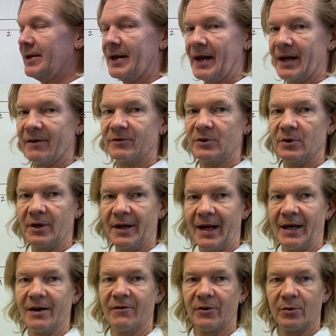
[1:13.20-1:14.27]
to -2 to
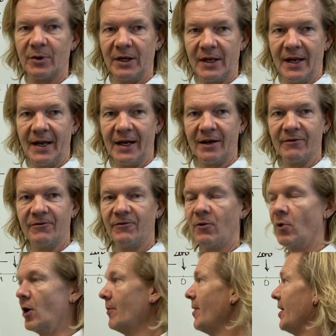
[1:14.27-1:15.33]
-3 to
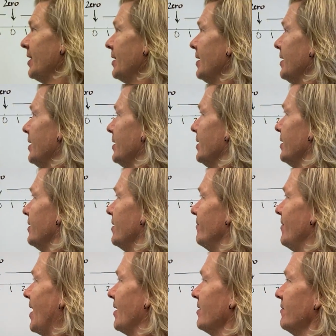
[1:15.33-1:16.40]
-4, the
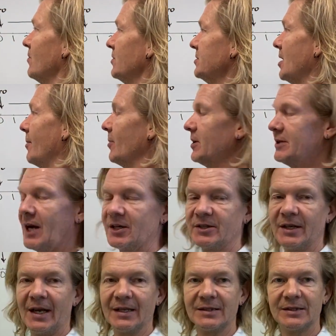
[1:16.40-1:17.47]
value of those numbers
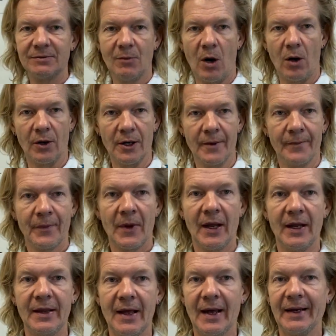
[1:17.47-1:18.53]
actually gets smaller.
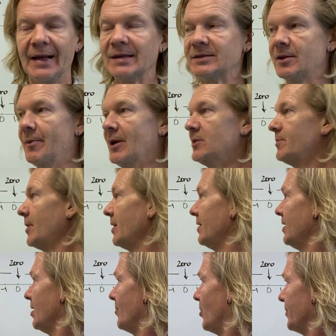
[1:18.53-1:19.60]
And I guess the best way to
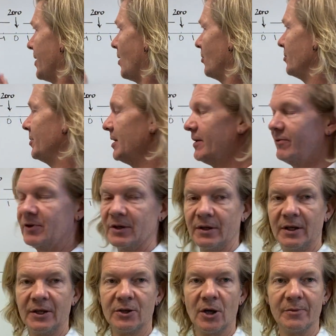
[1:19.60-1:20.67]
think about that would be even
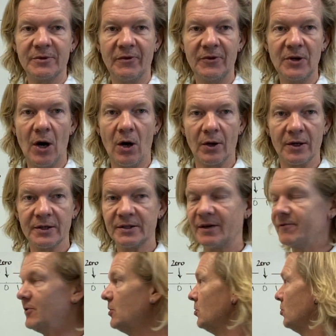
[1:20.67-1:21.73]
in terms of dollars.
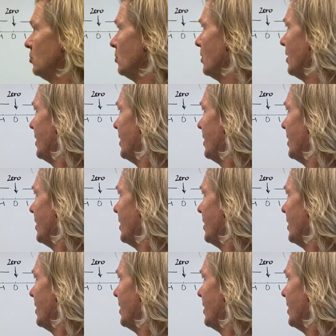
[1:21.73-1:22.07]
If you